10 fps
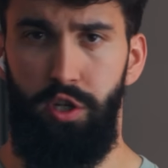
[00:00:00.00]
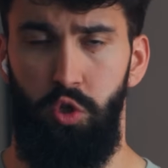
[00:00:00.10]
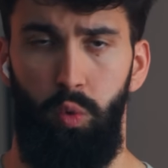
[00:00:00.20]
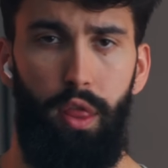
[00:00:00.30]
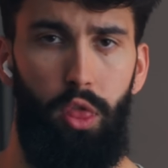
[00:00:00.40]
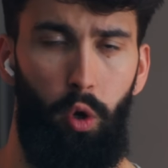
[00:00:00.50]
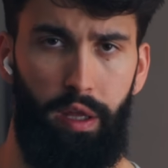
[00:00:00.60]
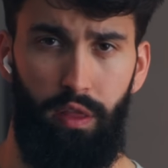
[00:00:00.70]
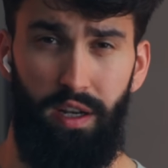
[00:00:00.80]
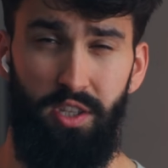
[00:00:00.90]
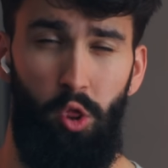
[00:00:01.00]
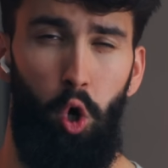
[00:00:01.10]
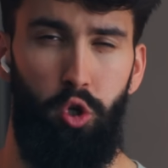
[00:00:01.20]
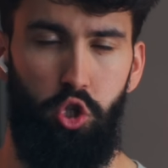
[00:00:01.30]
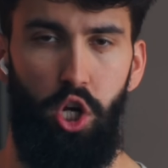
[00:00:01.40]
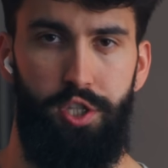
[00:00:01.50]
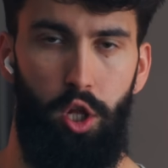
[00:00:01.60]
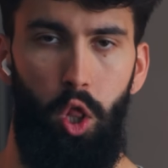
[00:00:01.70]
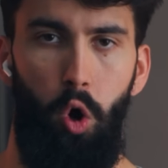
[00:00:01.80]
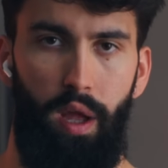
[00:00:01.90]
it's just worth noting that it's not just
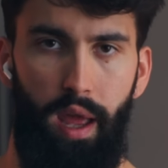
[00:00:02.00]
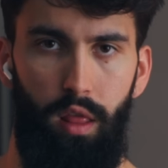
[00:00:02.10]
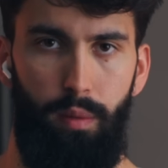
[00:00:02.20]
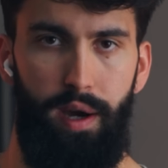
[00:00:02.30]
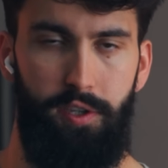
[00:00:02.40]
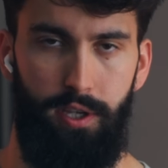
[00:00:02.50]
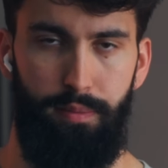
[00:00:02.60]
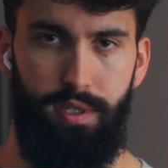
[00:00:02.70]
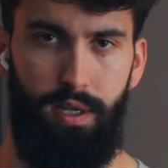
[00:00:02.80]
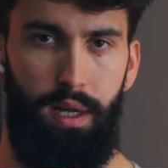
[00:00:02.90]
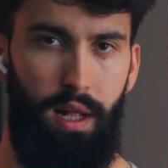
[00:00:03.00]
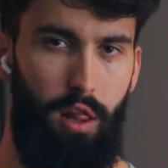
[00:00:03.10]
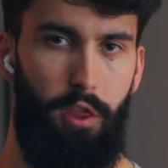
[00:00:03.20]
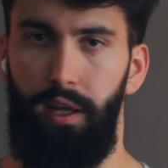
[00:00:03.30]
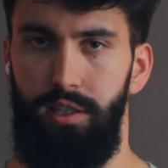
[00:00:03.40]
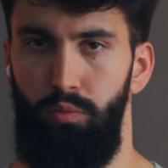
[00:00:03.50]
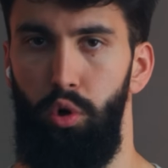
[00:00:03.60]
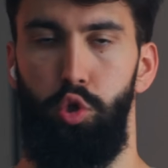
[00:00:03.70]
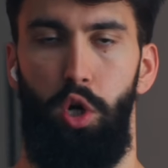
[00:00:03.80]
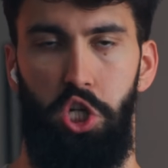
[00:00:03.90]
the long head of the biceps that gets
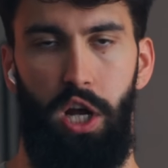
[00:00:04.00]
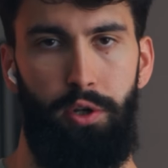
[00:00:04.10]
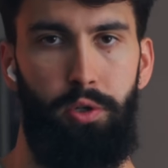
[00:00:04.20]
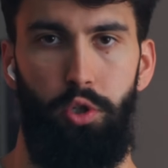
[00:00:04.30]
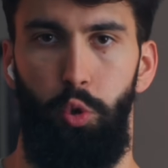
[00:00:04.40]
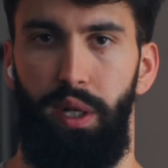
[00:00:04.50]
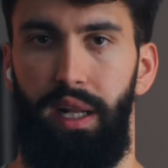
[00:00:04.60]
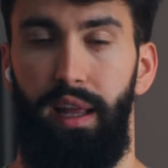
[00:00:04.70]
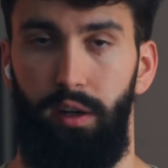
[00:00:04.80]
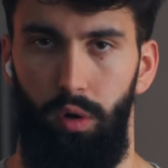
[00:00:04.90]
more stretched out during an incline